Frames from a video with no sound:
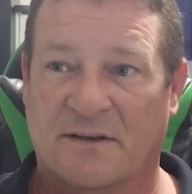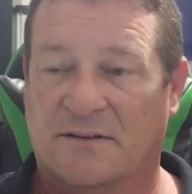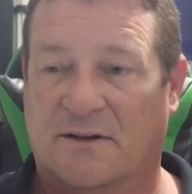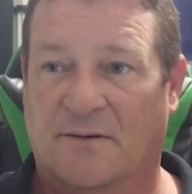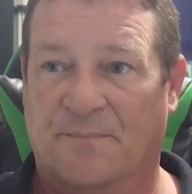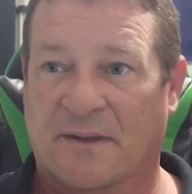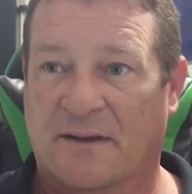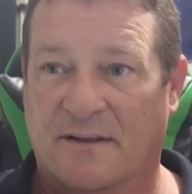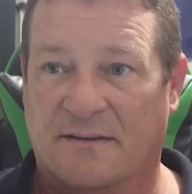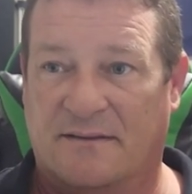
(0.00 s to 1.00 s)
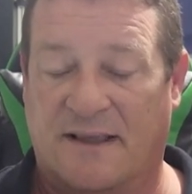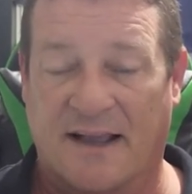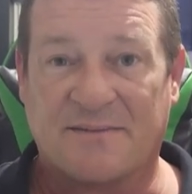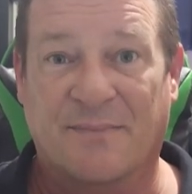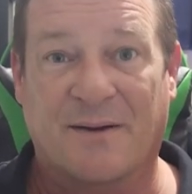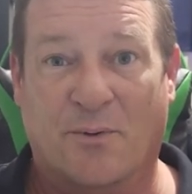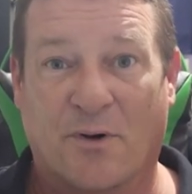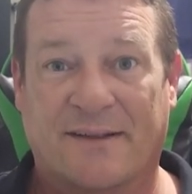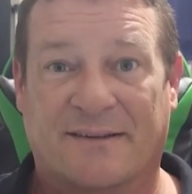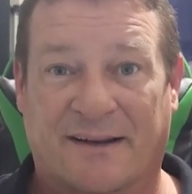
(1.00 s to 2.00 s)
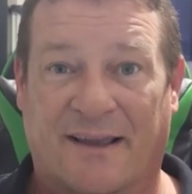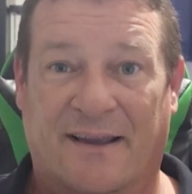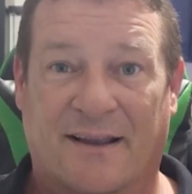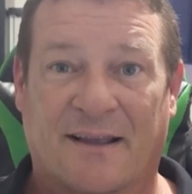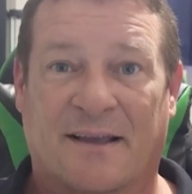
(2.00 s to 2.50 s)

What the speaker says: So that's my point today.